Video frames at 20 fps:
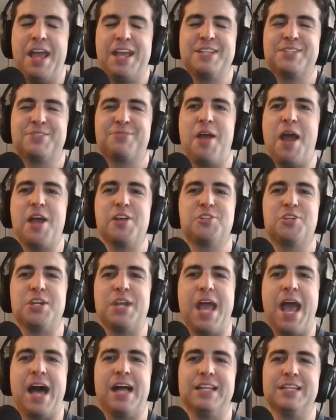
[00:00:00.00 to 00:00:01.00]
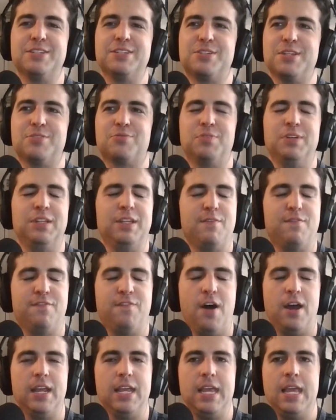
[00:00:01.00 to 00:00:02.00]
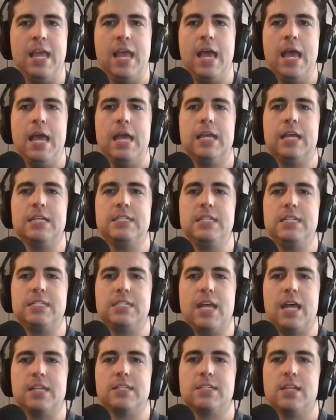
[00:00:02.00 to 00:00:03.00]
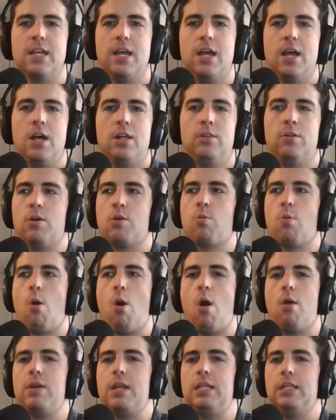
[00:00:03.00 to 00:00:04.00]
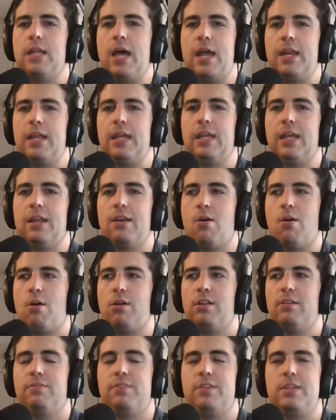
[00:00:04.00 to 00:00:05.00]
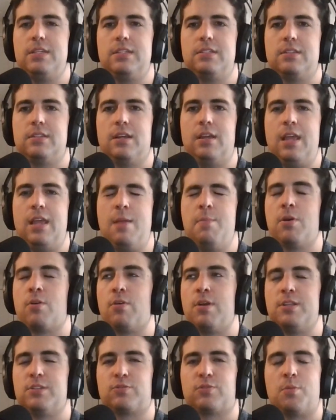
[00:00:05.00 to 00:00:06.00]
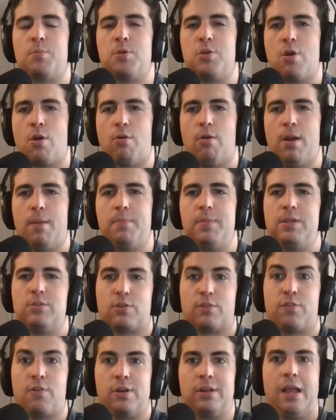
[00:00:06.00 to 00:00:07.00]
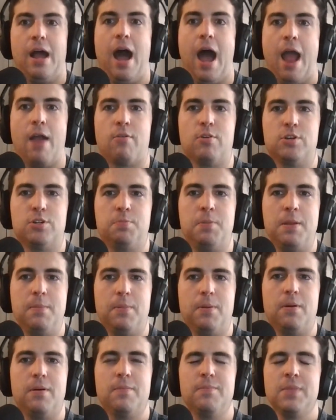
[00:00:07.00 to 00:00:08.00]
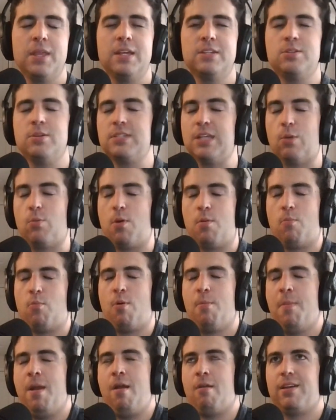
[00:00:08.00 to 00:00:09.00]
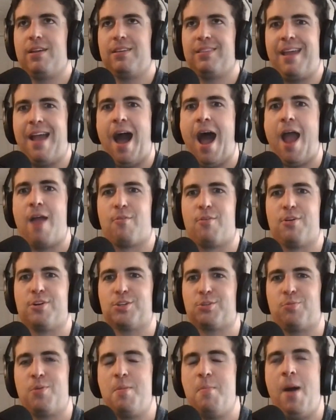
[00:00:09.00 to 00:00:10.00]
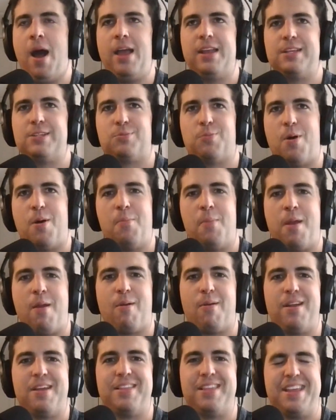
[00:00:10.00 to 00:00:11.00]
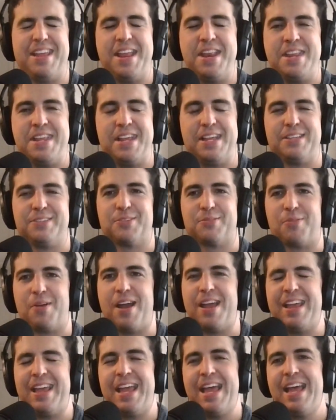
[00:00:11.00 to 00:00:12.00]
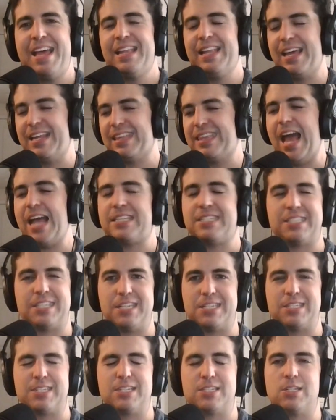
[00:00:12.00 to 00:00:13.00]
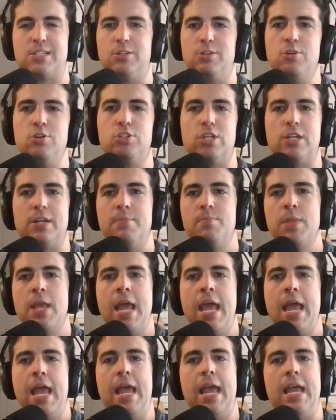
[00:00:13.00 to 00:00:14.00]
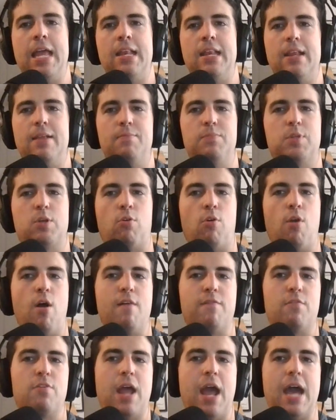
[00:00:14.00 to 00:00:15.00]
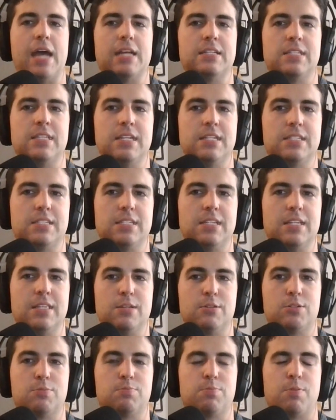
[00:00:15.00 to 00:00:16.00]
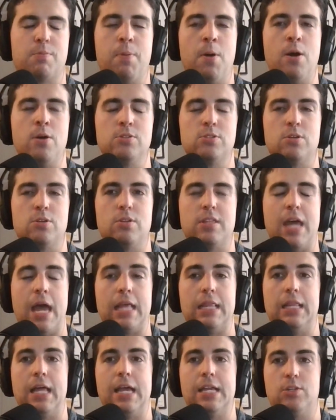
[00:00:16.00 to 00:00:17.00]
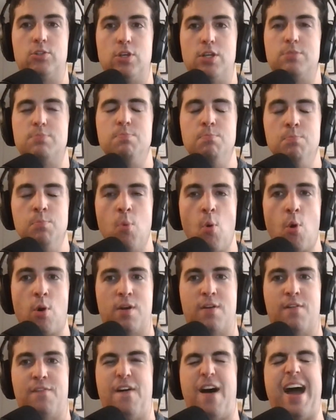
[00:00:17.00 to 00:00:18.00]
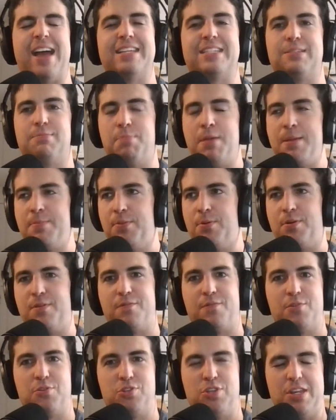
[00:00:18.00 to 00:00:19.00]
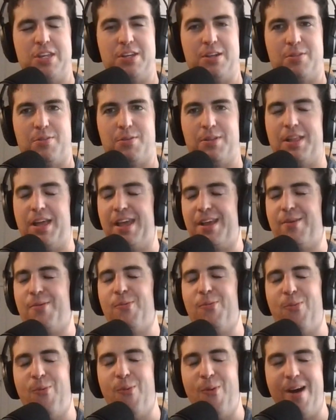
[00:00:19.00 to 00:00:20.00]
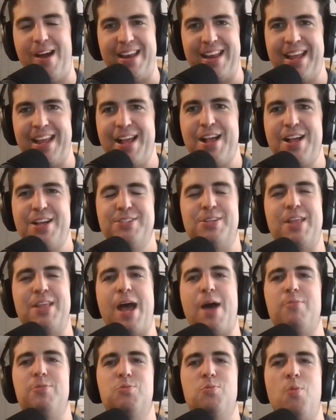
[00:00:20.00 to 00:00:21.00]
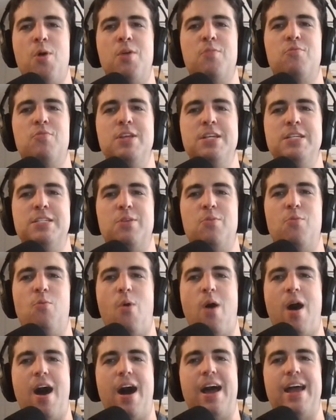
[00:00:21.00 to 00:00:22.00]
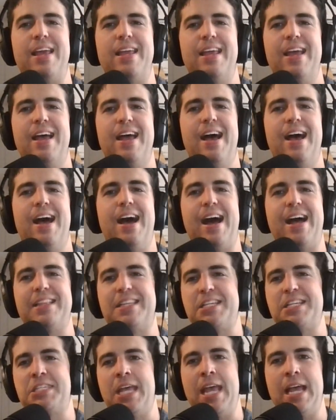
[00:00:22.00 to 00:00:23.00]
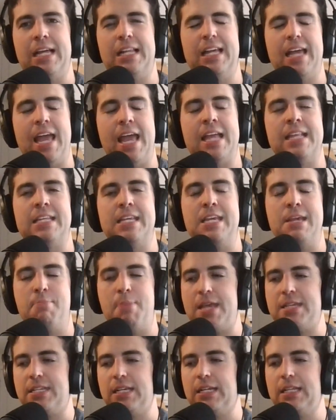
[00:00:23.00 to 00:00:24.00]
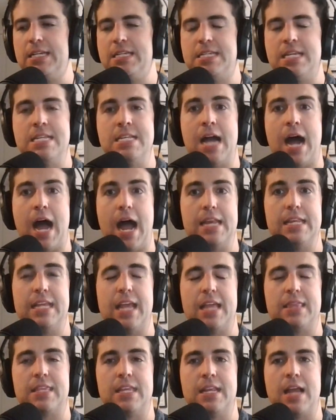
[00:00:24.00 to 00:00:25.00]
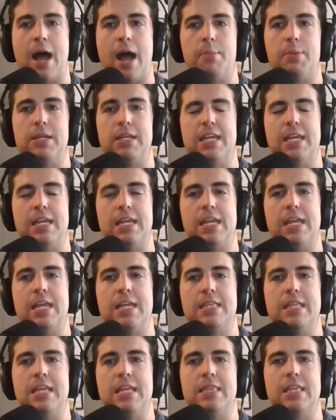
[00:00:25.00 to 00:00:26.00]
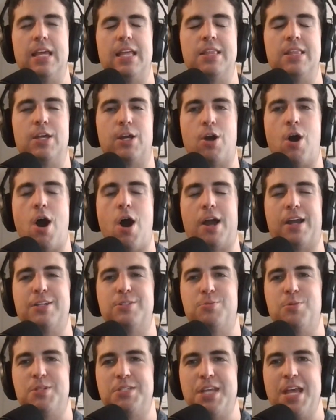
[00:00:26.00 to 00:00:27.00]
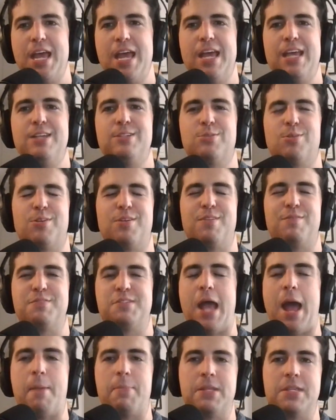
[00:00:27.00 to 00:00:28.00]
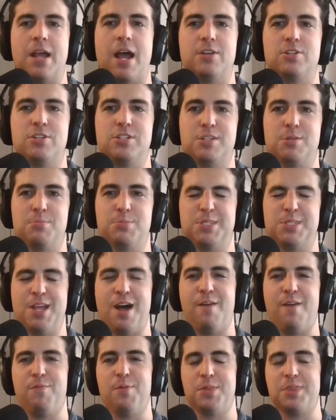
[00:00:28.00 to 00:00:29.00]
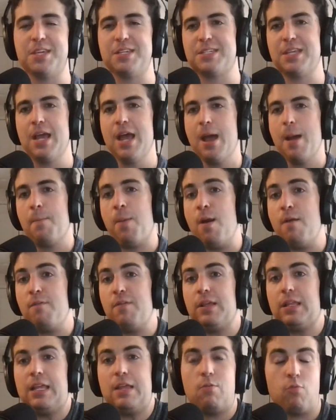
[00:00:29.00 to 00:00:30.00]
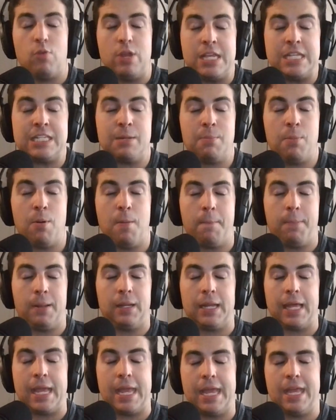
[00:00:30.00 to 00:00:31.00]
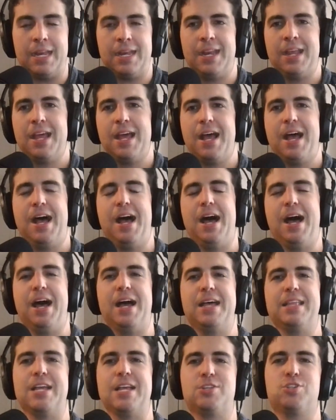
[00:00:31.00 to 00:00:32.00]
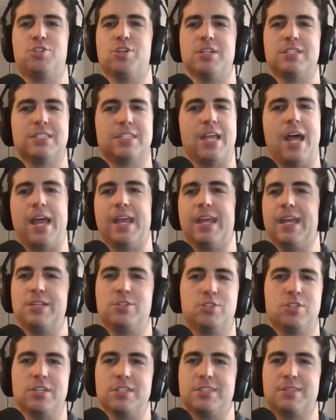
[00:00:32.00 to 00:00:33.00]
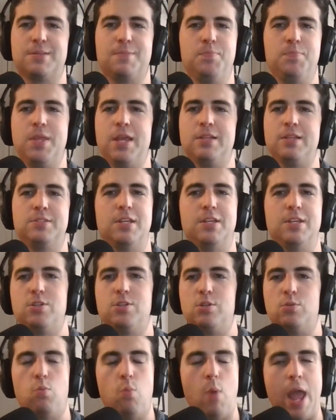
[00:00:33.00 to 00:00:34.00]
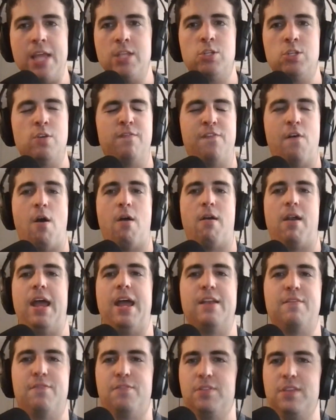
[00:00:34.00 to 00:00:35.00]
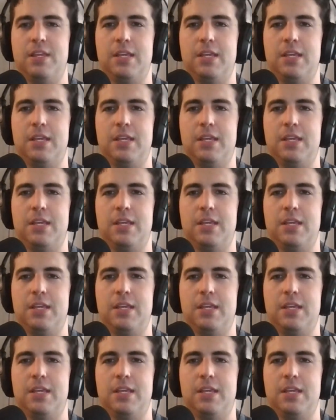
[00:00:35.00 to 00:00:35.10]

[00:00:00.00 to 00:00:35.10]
his rationale is is really funny because he says, look, we're already letting in all of these immigrants from Europe. He's referring to Irish people. So he's like, we're, we're marrying the Irish. We might as well marry the Indians, right? Like that's the, the solution. And Crawford has this this proposal that like just mortifies people in Virginia. They're like, what? So that was one reason why uh, the tail end he basically did not get the nominee in in the in the caucus was he sort of sabotages himself with this perfectly reasonable plan uh, that's just like it's just it's it's just way too far ahead for the